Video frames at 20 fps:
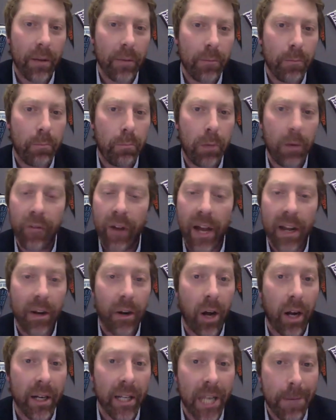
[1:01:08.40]
provide an
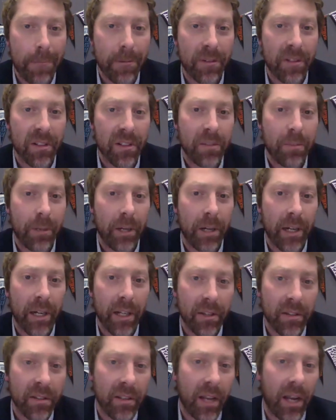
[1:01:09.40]
on-campus
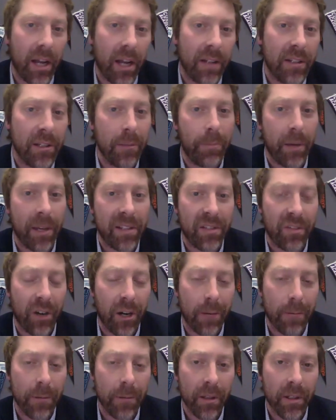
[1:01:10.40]
experience to the best of our
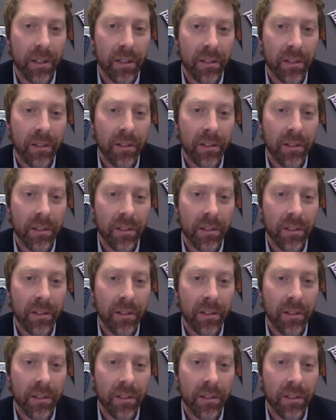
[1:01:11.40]
abilities.